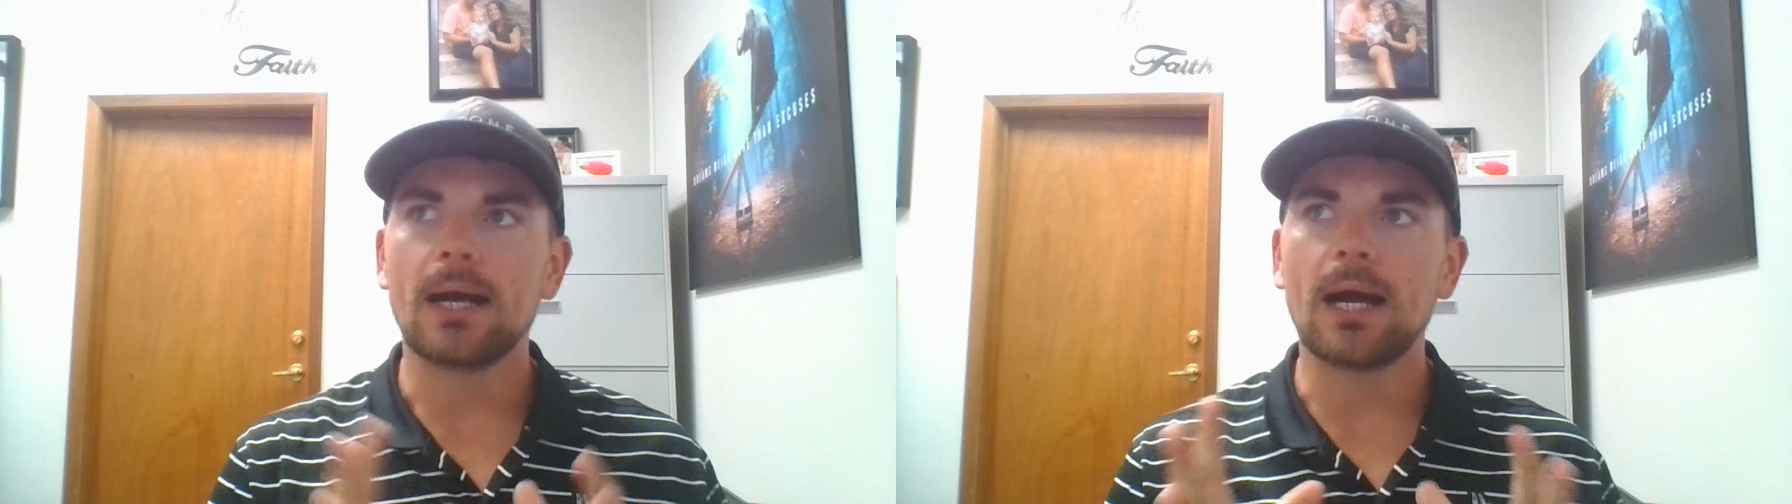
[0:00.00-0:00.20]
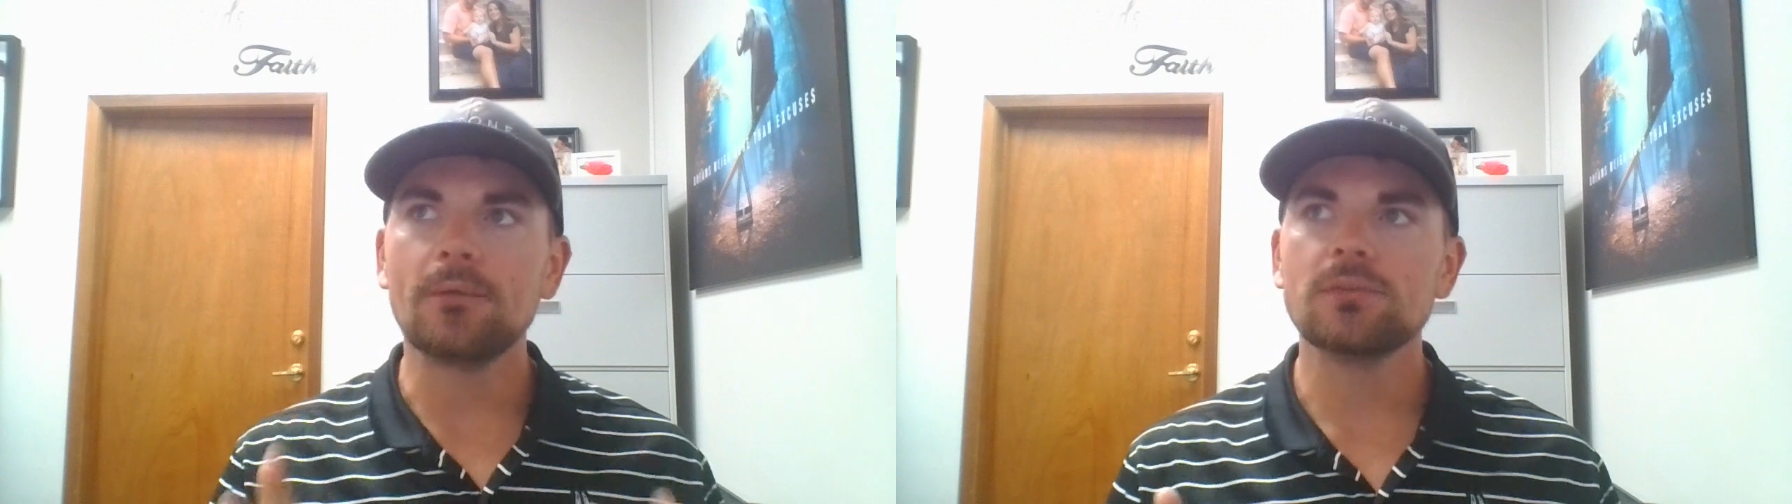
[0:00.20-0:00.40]

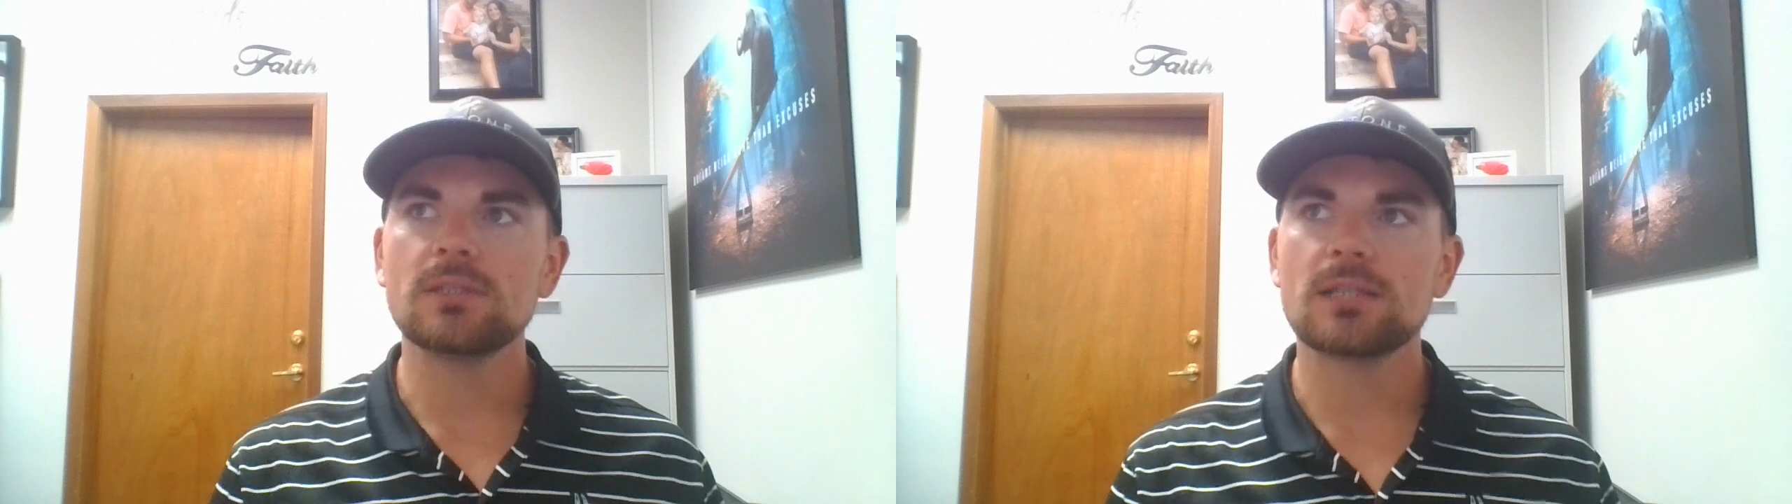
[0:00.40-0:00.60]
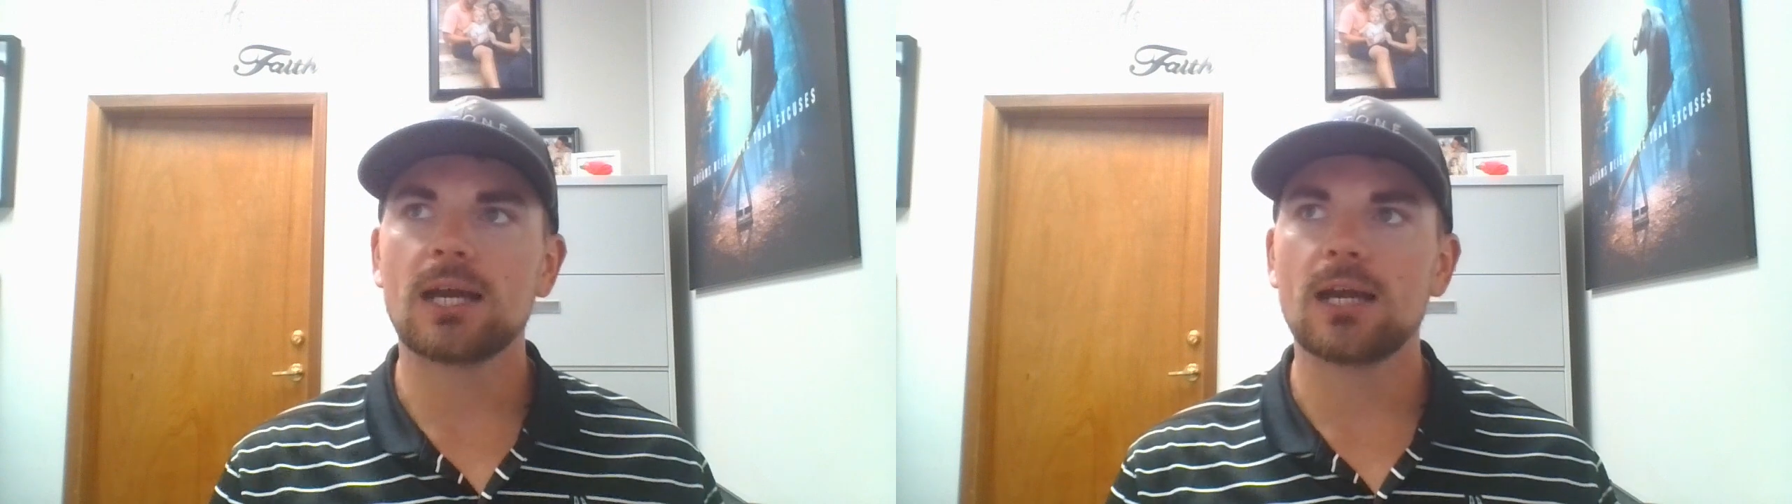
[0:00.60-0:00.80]

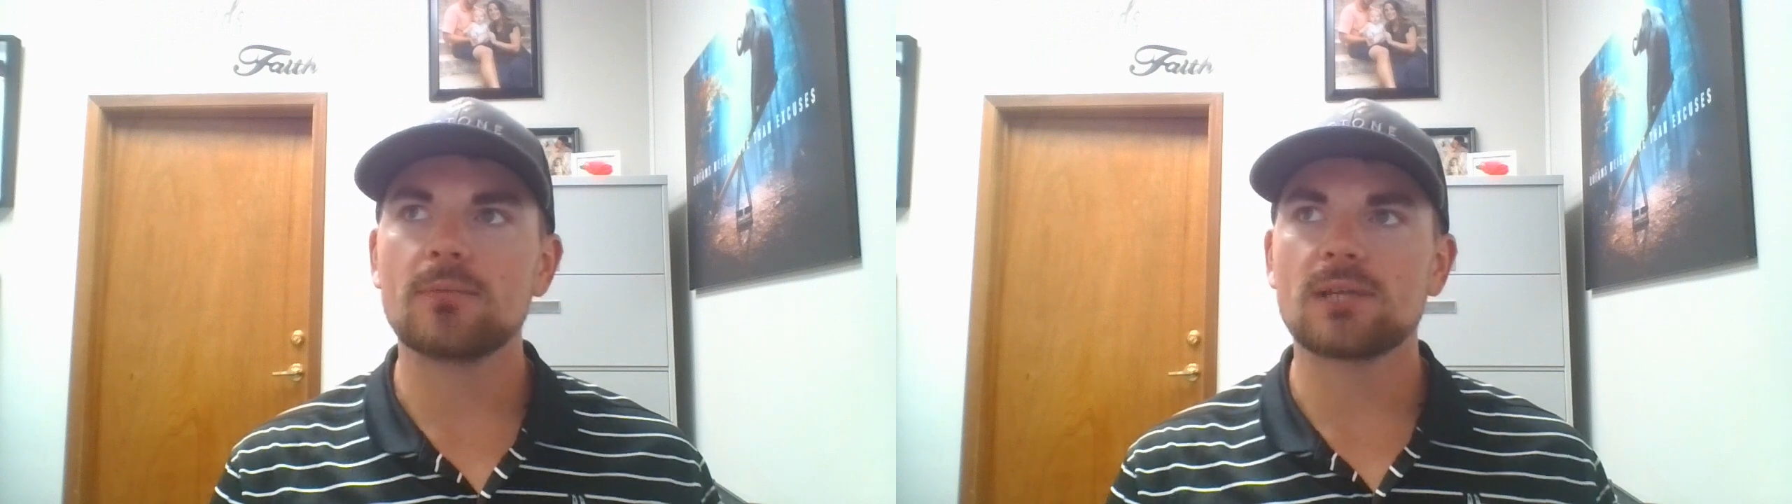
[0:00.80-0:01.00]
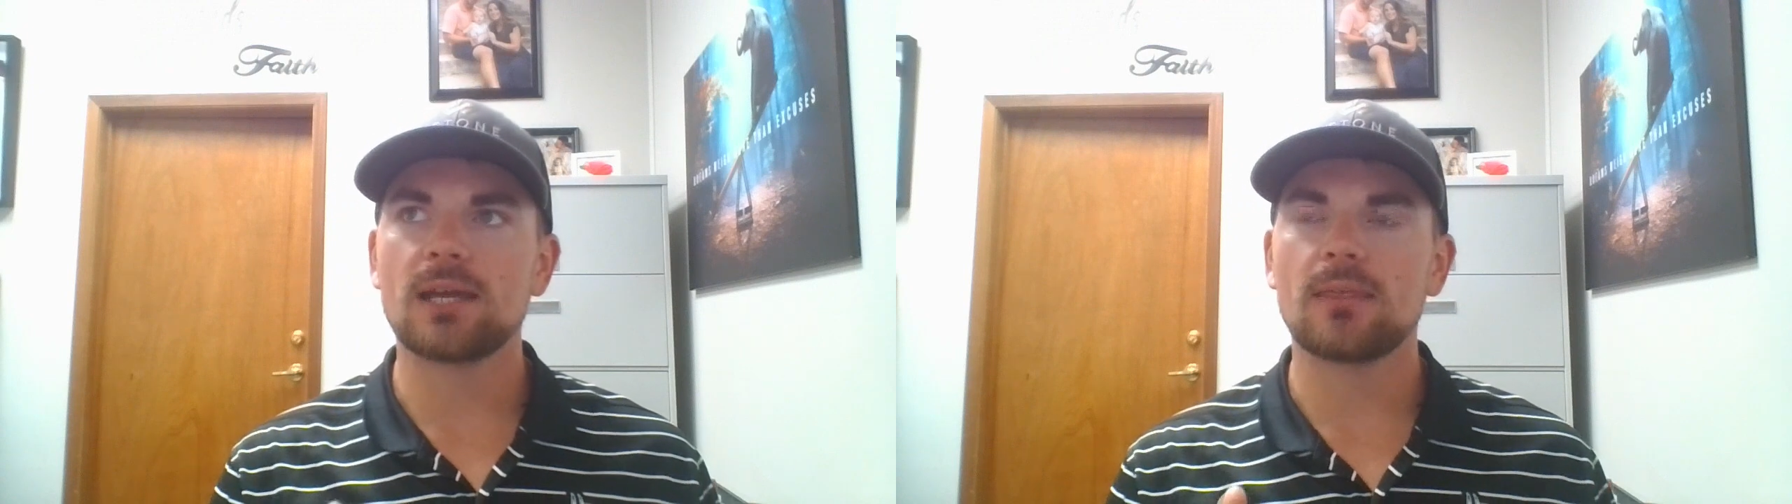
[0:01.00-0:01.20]

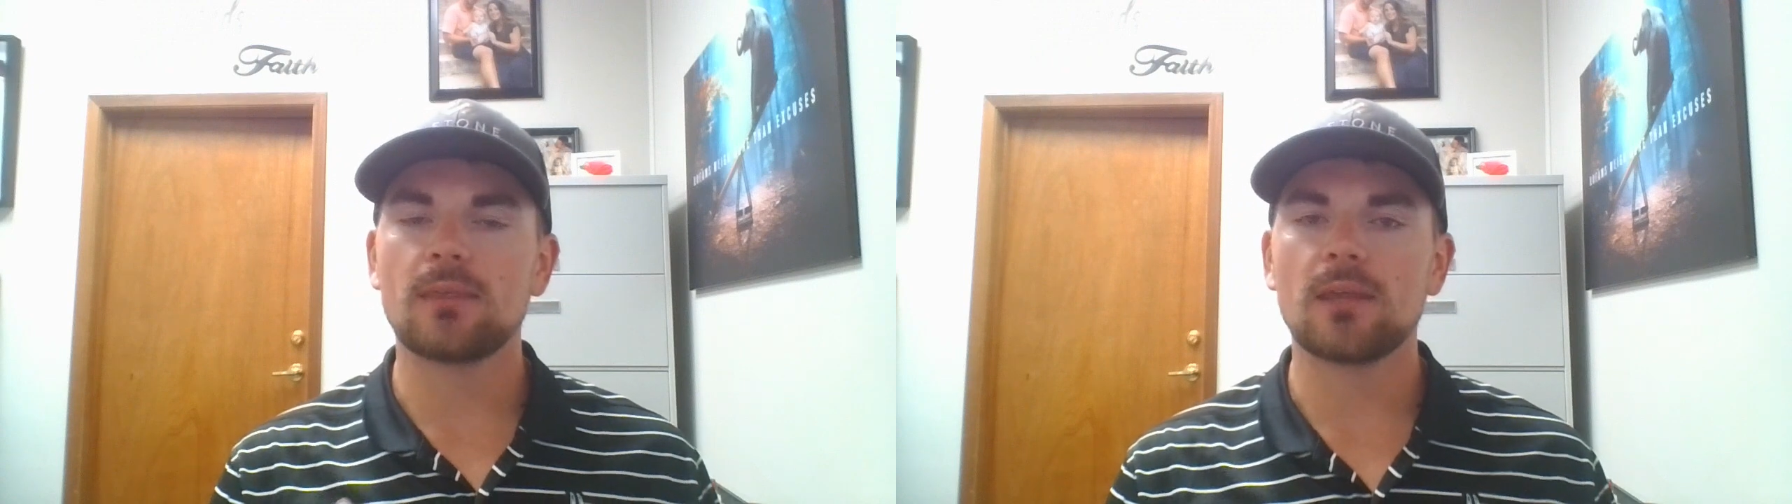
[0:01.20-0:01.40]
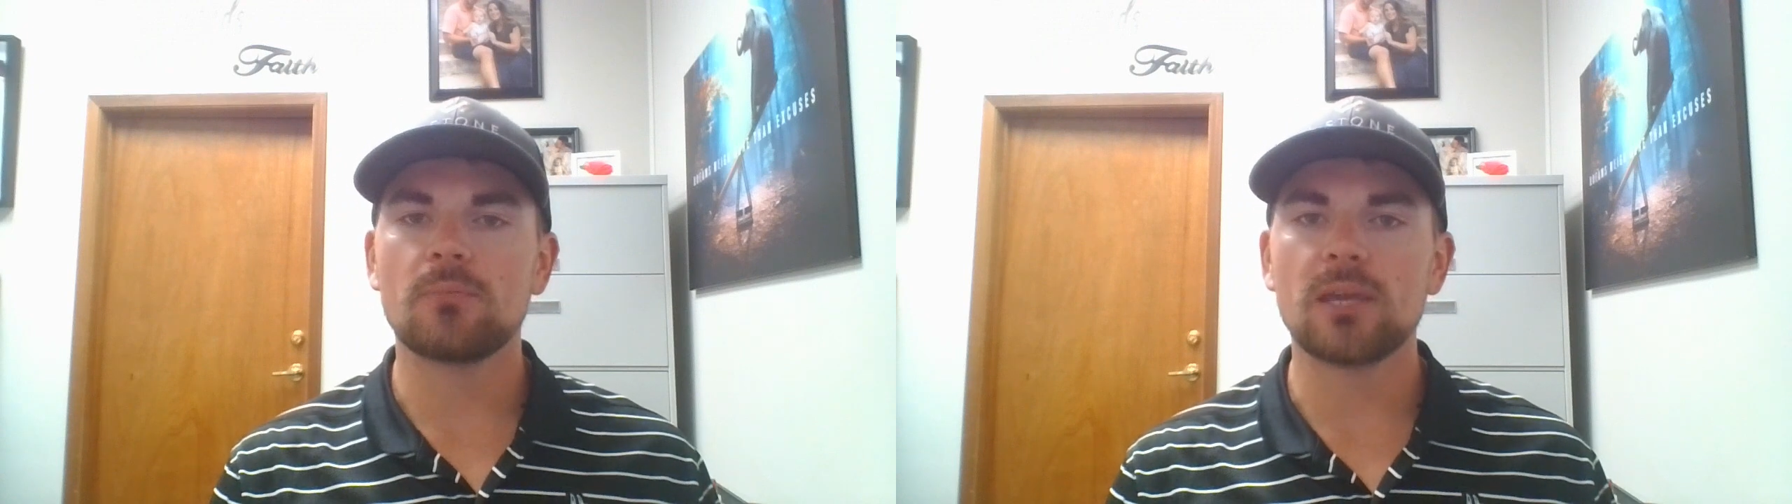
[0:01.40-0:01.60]
Oftentimes, I
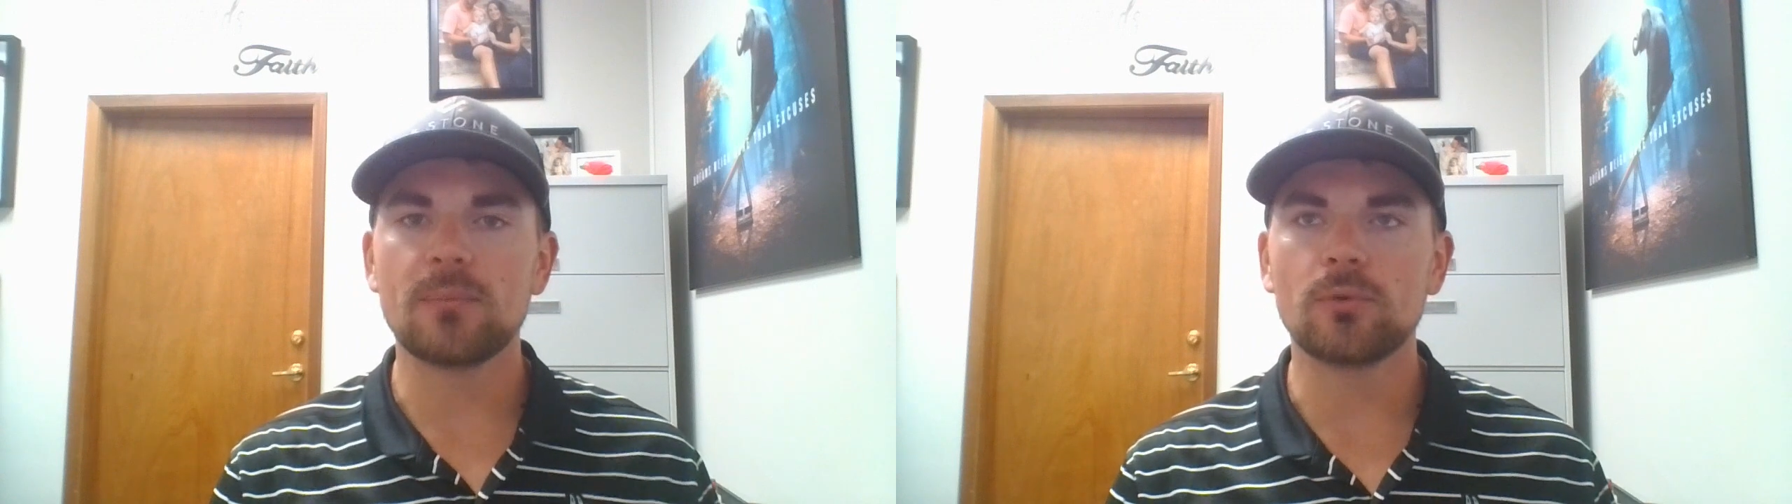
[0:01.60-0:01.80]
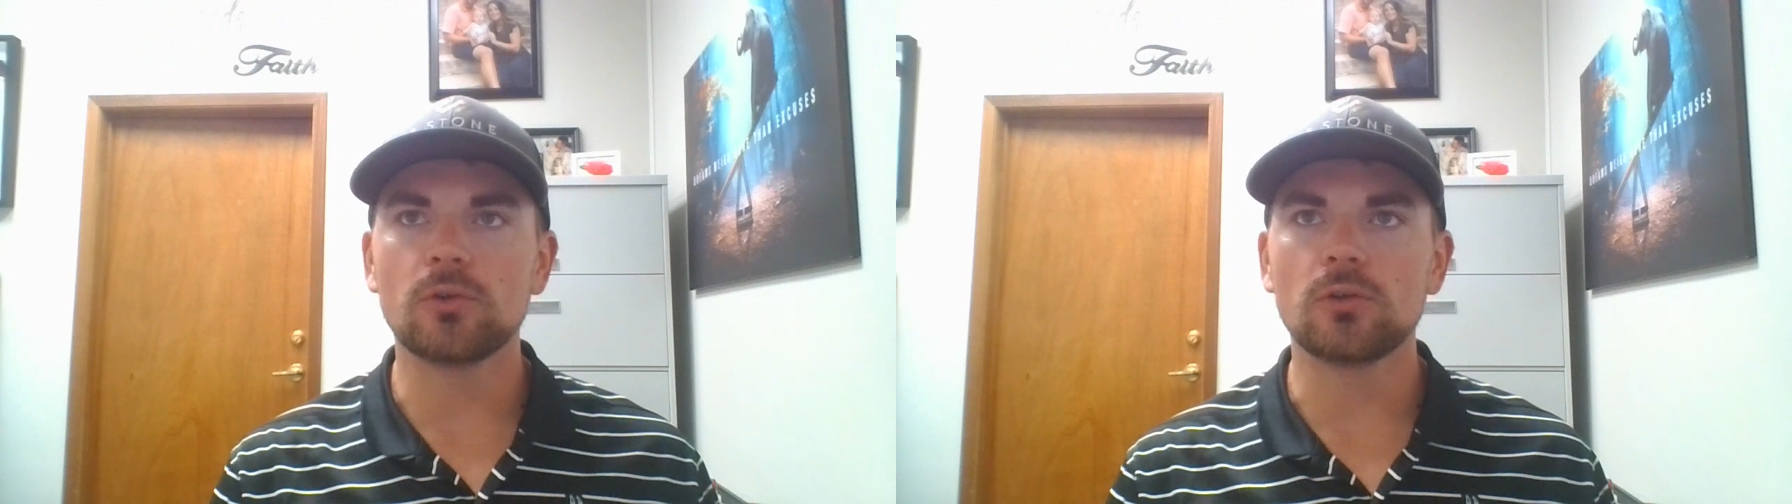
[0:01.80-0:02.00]
think
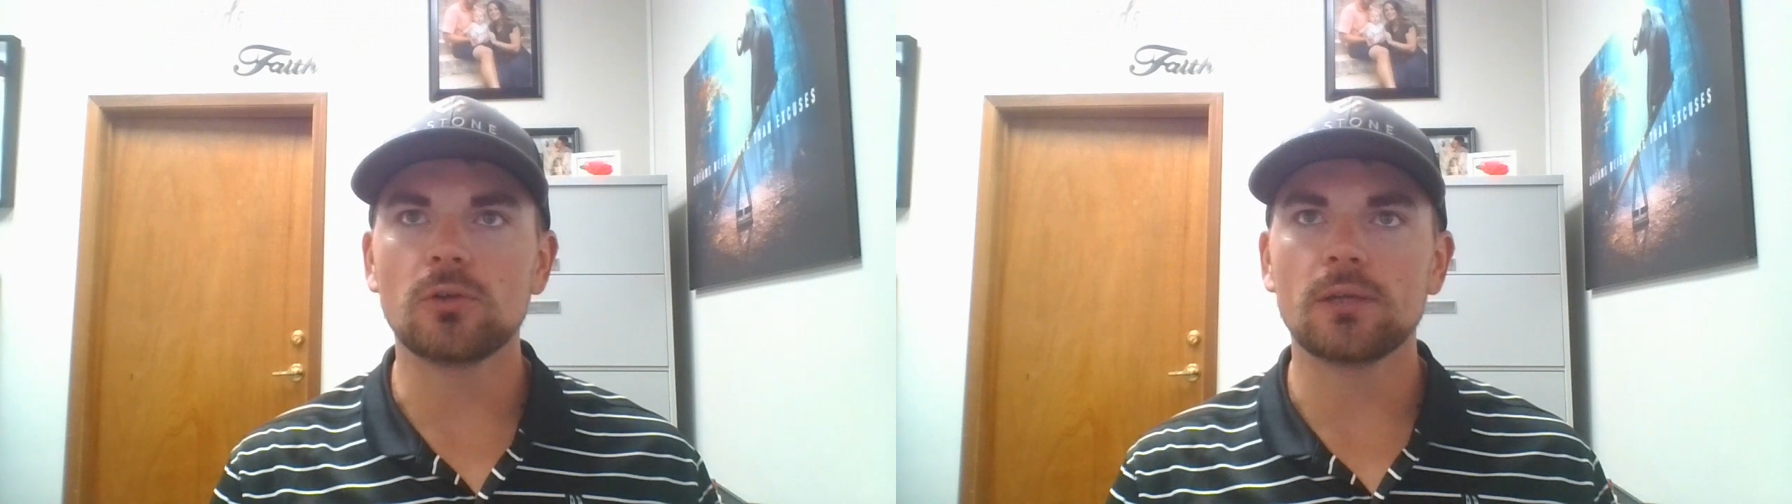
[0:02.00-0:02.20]
people